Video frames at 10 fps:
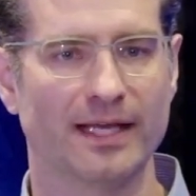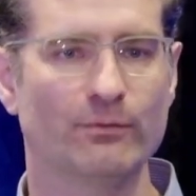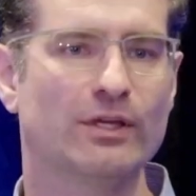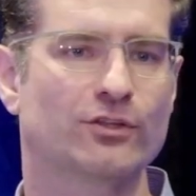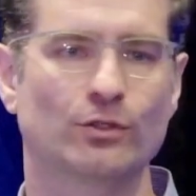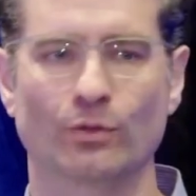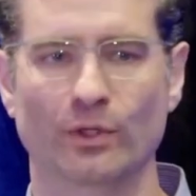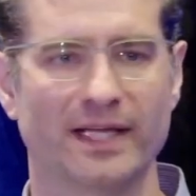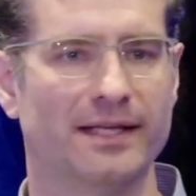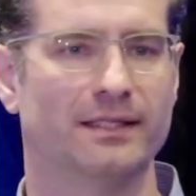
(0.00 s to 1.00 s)
And we also
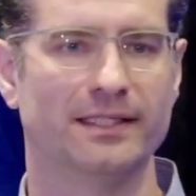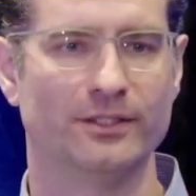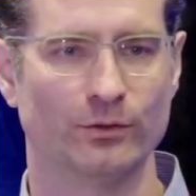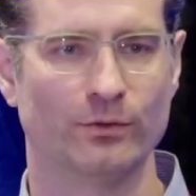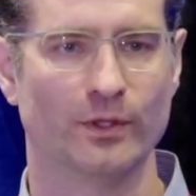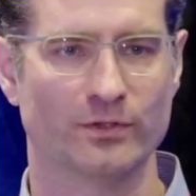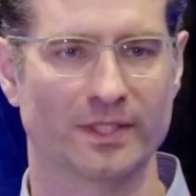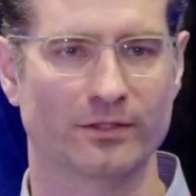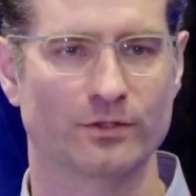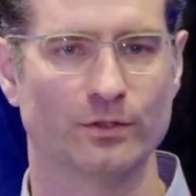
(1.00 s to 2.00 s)
organically do those
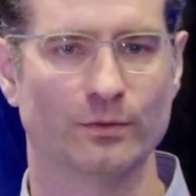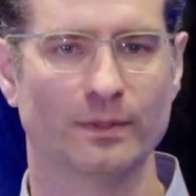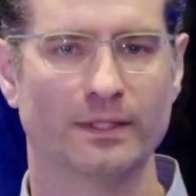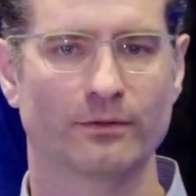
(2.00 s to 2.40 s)
things too